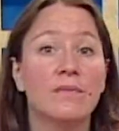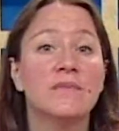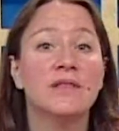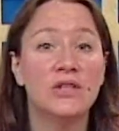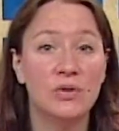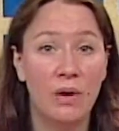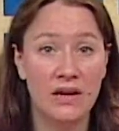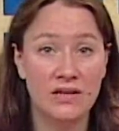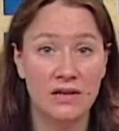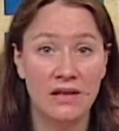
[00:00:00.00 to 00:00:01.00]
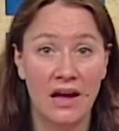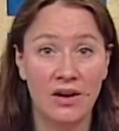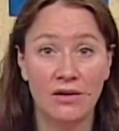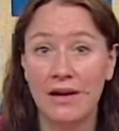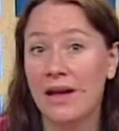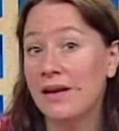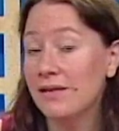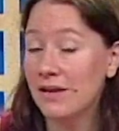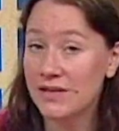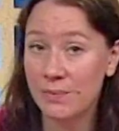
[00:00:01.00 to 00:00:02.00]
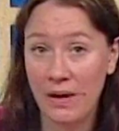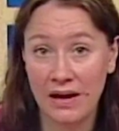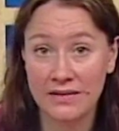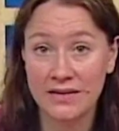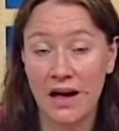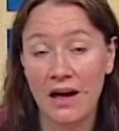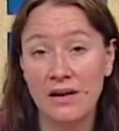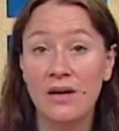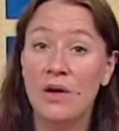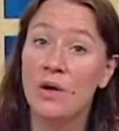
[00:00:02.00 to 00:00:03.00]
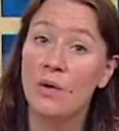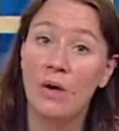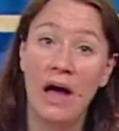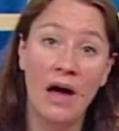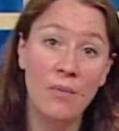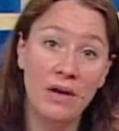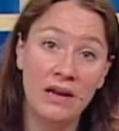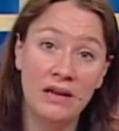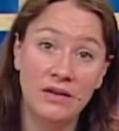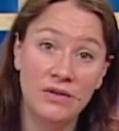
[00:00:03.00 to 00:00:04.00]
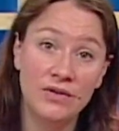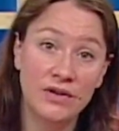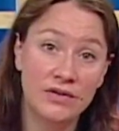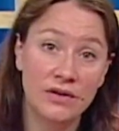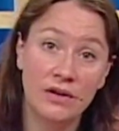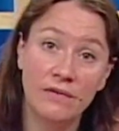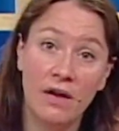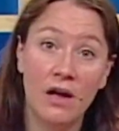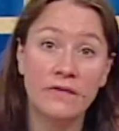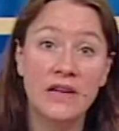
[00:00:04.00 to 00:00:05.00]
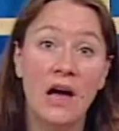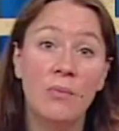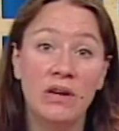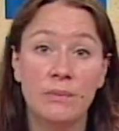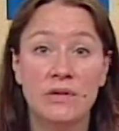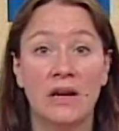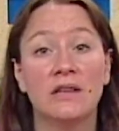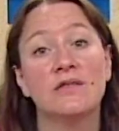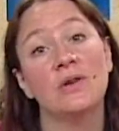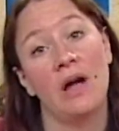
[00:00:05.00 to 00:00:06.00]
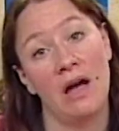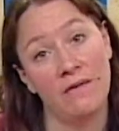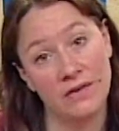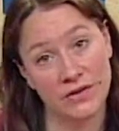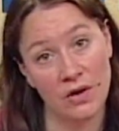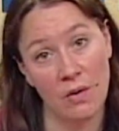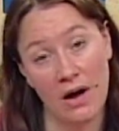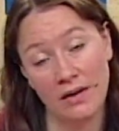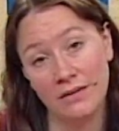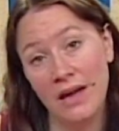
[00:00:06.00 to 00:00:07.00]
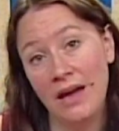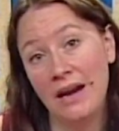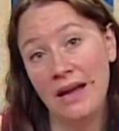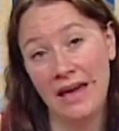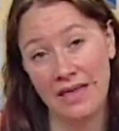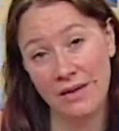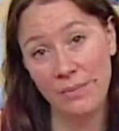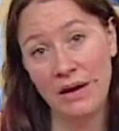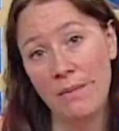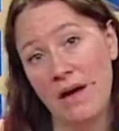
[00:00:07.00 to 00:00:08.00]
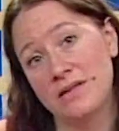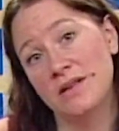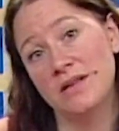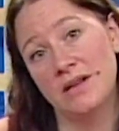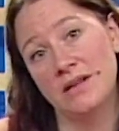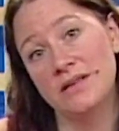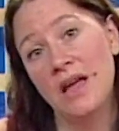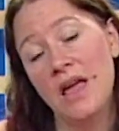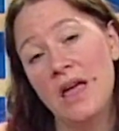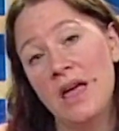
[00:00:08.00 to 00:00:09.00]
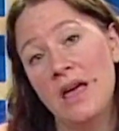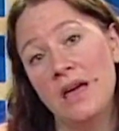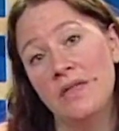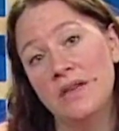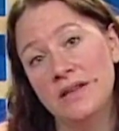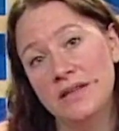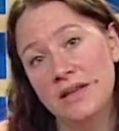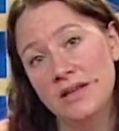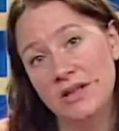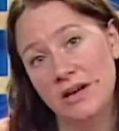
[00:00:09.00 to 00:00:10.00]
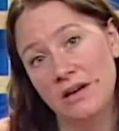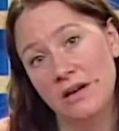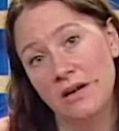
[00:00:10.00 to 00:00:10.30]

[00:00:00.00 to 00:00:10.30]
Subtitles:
situation that you're in. It depends on how many users are involved, how many objectives you have, and so on. And again, the big message is the decision